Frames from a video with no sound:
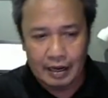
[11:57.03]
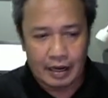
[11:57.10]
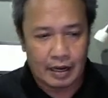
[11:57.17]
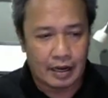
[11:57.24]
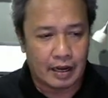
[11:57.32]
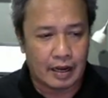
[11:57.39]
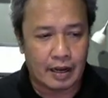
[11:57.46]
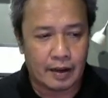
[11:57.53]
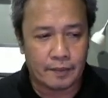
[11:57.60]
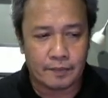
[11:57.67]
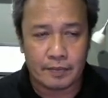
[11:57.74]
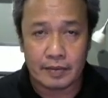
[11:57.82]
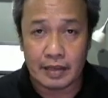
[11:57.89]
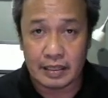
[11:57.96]

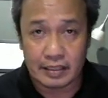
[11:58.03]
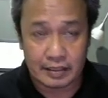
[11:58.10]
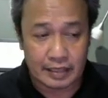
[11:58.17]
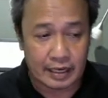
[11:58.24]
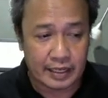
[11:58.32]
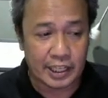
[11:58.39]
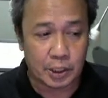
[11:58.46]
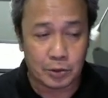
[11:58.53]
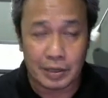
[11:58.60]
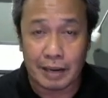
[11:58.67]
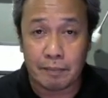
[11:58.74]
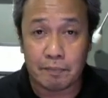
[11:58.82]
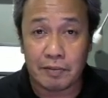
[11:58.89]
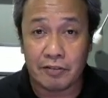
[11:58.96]
There's a technique to
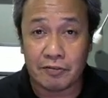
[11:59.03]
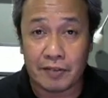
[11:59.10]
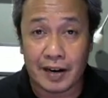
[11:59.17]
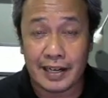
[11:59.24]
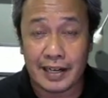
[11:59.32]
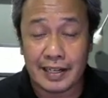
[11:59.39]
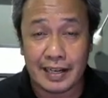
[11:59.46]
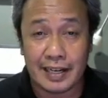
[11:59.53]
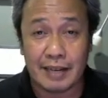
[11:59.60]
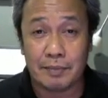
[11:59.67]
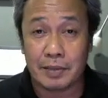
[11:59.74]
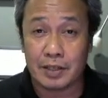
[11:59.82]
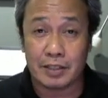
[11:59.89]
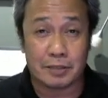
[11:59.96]
amplify DNA because